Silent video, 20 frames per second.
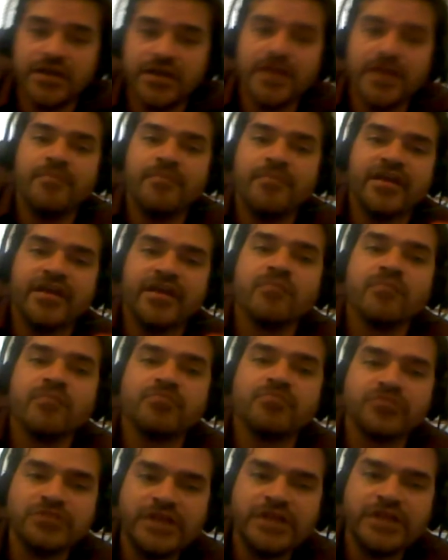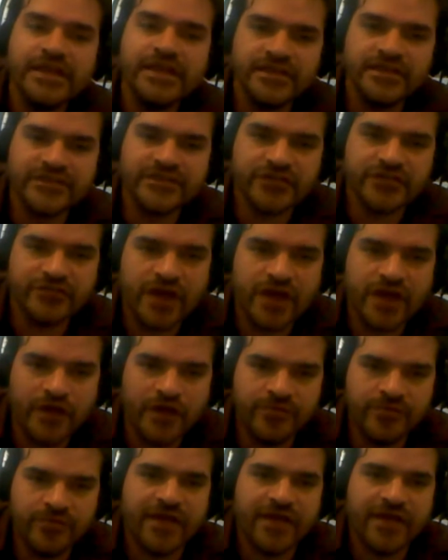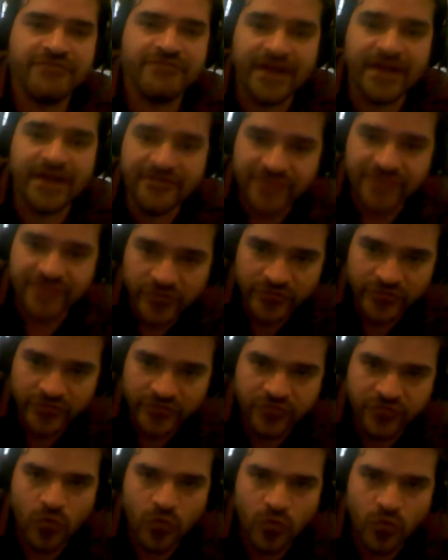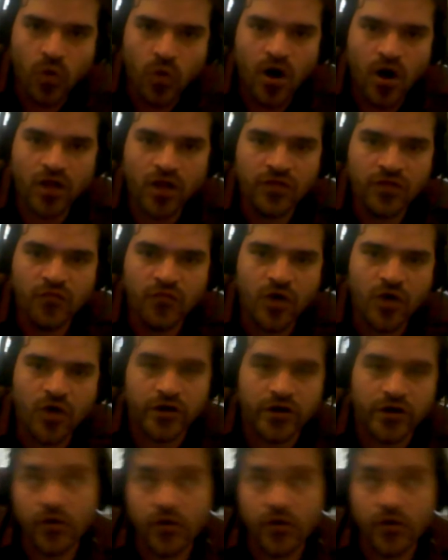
being completely surrounded by a 5,000-foot wall of water,